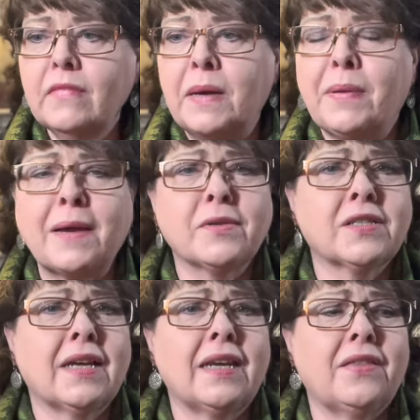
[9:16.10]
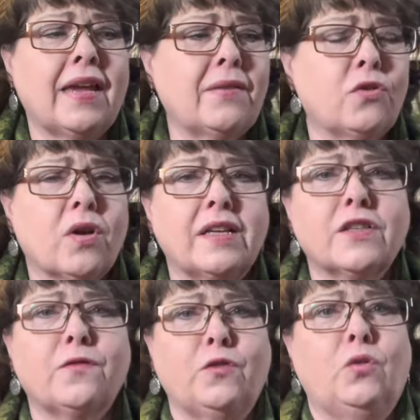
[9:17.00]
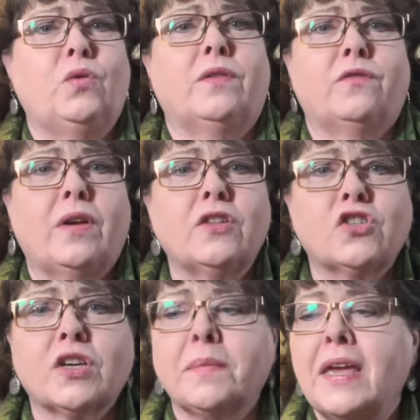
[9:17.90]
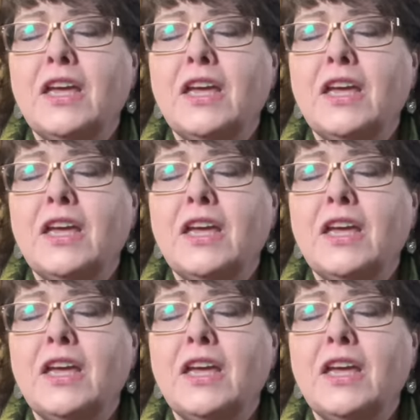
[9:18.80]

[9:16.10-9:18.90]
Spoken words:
Bible study, they have all kinds of food and fellowship.